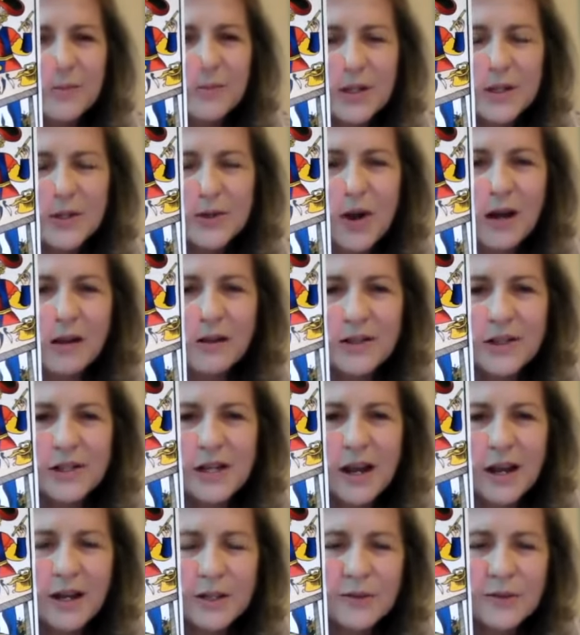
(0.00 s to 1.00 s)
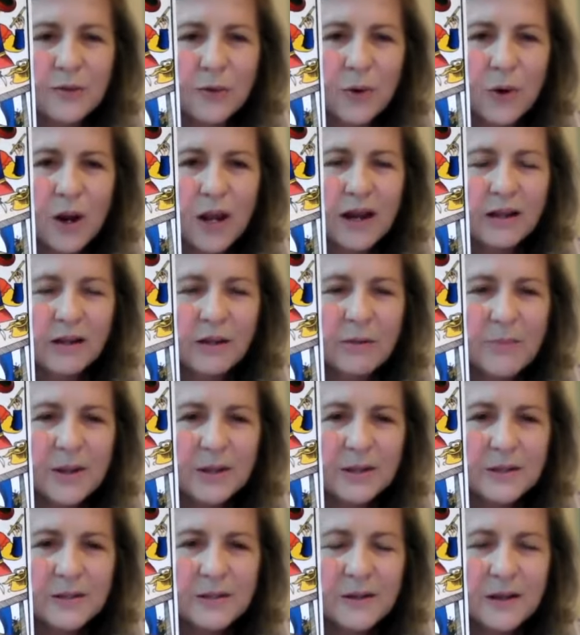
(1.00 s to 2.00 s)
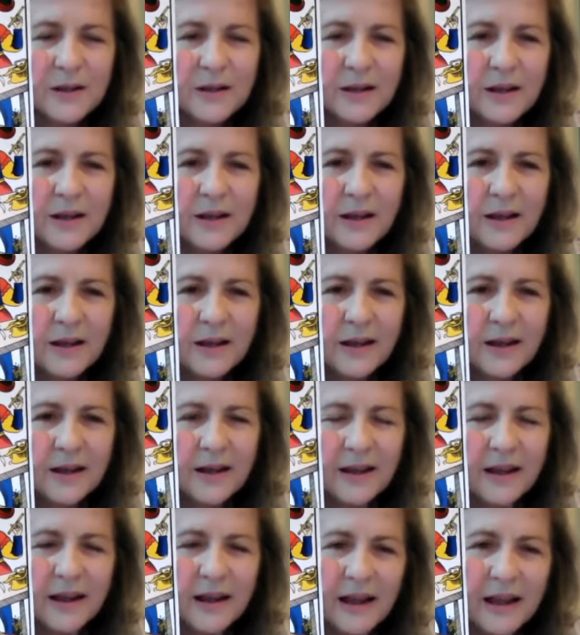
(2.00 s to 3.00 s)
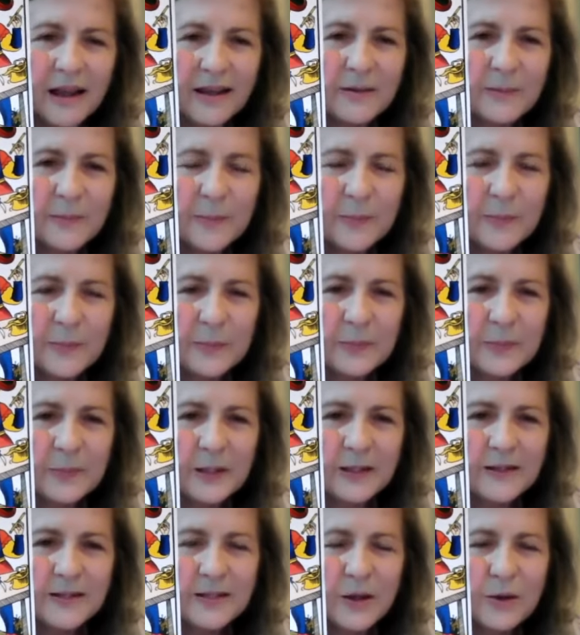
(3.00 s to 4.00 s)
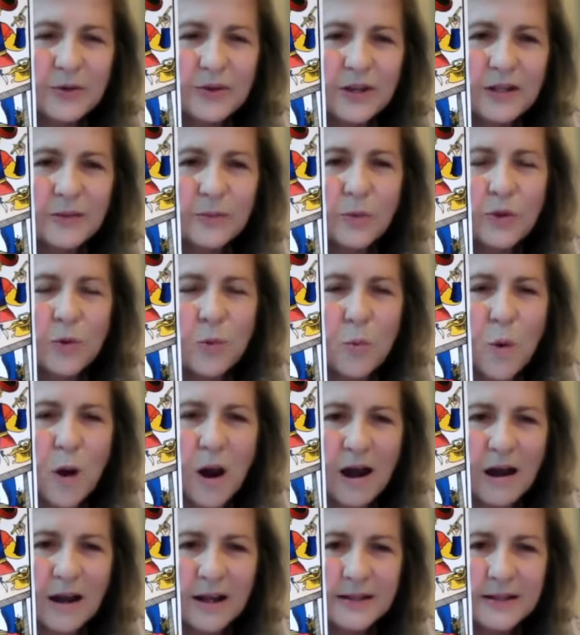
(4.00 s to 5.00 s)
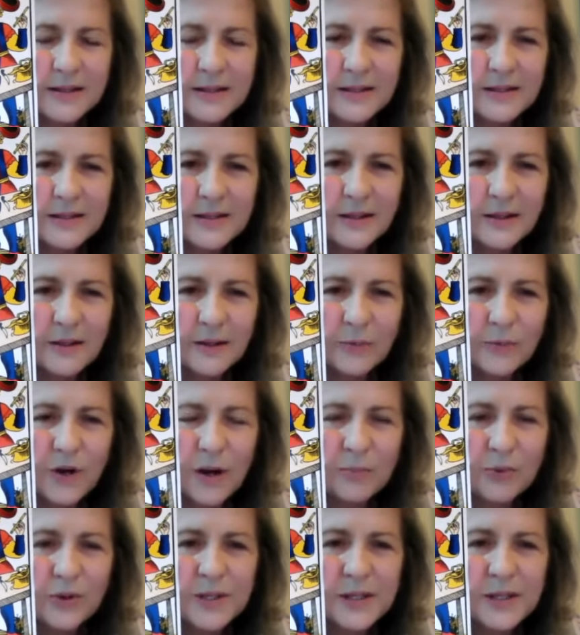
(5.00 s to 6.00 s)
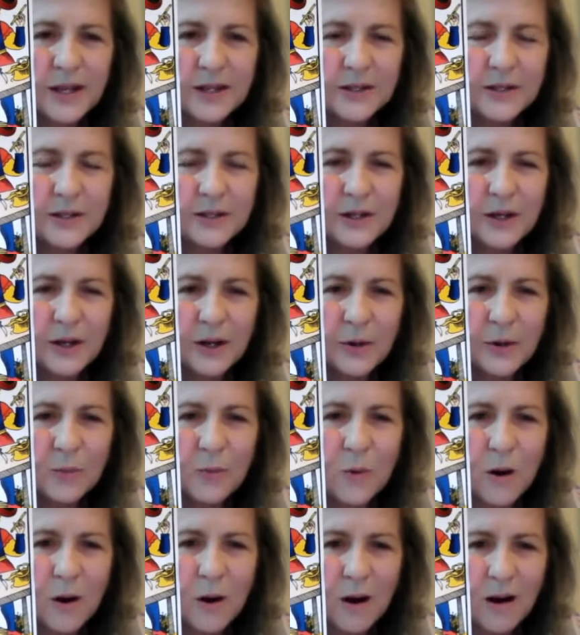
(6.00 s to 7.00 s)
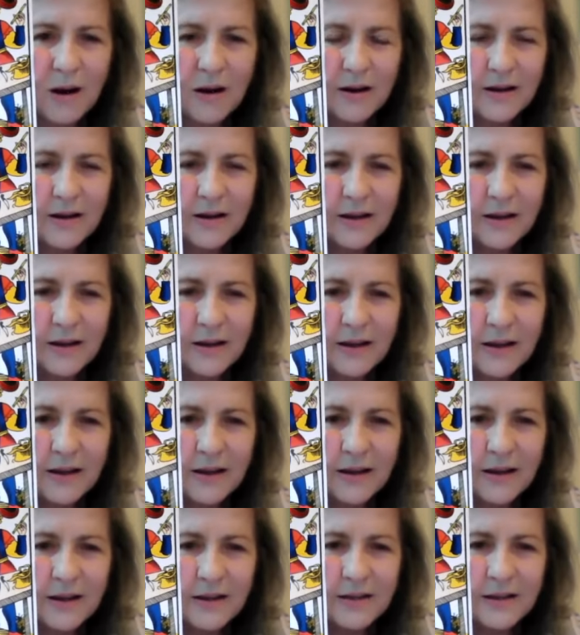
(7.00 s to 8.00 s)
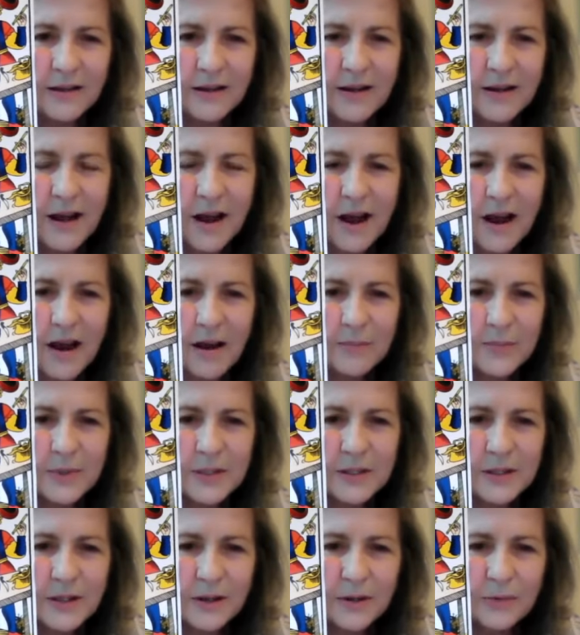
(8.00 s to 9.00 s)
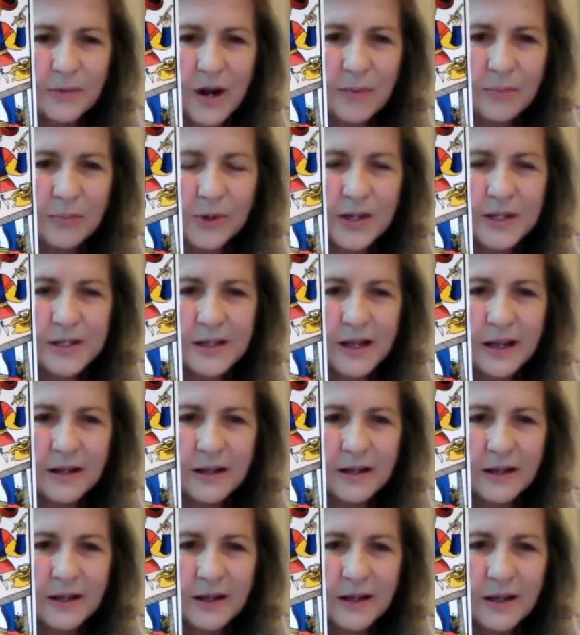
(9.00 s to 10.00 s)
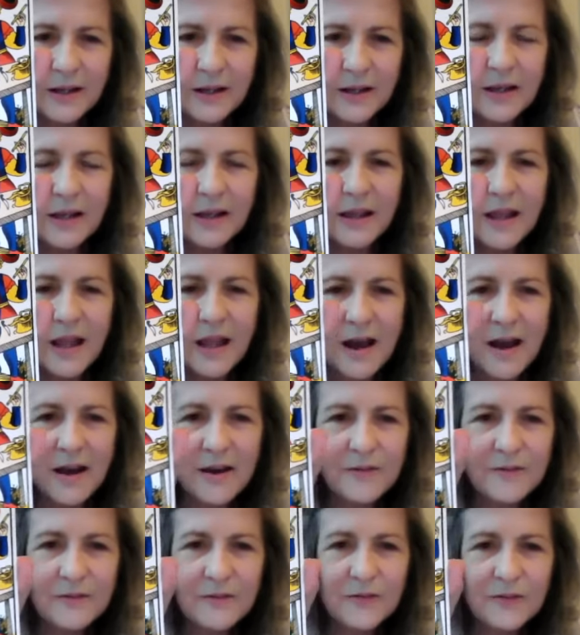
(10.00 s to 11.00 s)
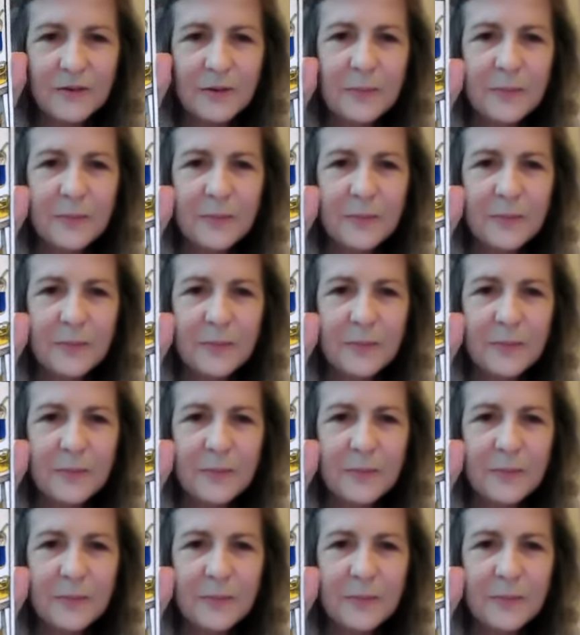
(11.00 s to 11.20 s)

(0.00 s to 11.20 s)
astrology has 4 elements. And so the wands represent work, the cups represent love,